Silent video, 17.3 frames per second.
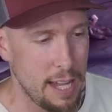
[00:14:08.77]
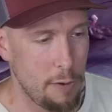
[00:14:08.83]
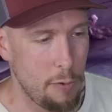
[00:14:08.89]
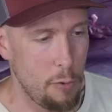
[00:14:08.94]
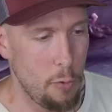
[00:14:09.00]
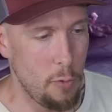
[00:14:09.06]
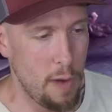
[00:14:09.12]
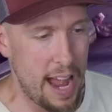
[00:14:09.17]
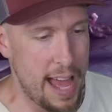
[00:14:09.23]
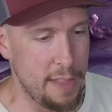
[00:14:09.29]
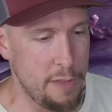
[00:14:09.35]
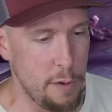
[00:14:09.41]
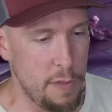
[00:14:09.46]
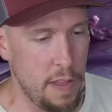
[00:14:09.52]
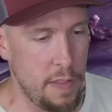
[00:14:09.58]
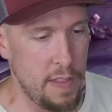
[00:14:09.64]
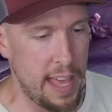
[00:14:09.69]

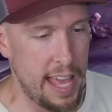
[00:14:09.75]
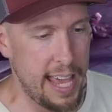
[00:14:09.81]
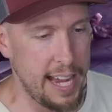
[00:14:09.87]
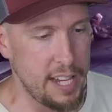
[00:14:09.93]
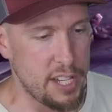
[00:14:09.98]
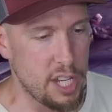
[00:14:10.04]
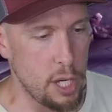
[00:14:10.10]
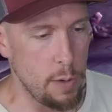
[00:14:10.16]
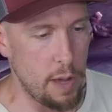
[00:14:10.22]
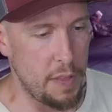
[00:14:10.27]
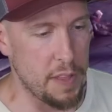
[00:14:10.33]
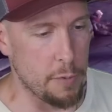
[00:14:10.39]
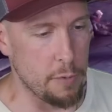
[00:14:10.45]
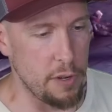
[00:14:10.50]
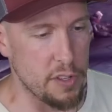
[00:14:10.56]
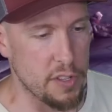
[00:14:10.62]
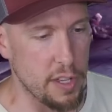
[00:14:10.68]
rather than the A2, I
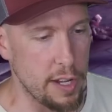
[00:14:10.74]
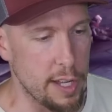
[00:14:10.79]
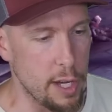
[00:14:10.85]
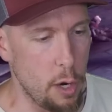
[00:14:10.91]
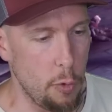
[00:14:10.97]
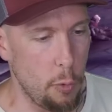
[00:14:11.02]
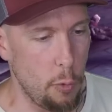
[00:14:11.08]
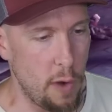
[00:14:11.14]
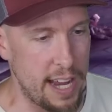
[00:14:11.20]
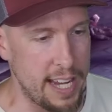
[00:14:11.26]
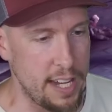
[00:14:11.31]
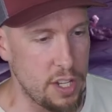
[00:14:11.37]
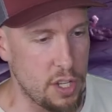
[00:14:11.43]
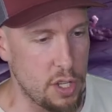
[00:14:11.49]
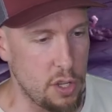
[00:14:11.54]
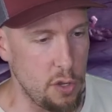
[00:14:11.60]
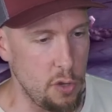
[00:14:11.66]
think we're just going to go right
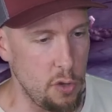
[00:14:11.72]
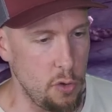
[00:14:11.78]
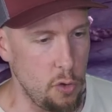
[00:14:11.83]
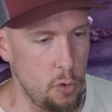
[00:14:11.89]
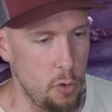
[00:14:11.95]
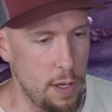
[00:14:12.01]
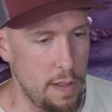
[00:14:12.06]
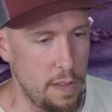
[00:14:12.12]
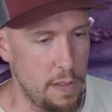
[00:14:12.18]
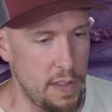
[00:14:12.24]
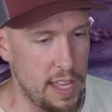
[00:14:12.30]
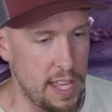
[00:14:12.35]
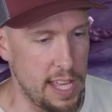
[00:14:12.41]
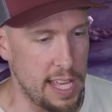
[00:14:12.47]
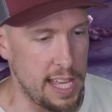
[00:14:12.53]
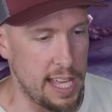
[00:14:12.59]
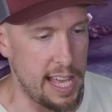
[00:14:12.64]
to
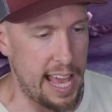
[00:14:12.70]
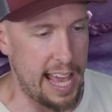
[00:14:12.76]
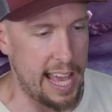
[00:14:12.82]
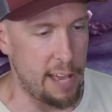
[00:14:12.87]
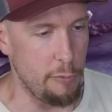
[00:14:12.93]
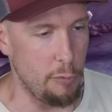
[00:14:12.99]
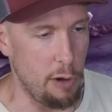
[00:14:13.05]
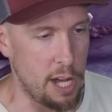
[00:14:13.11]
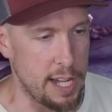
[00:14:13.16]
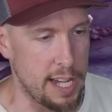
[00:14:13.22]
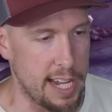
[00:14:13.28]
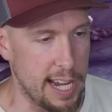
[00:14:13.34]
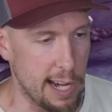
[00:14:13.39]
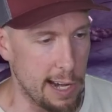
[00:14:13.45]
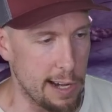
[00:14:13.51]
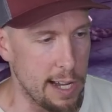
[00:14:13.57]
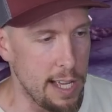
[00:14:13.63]
the A1
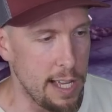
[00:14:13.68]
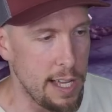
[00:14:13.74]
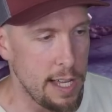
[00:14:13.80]
here.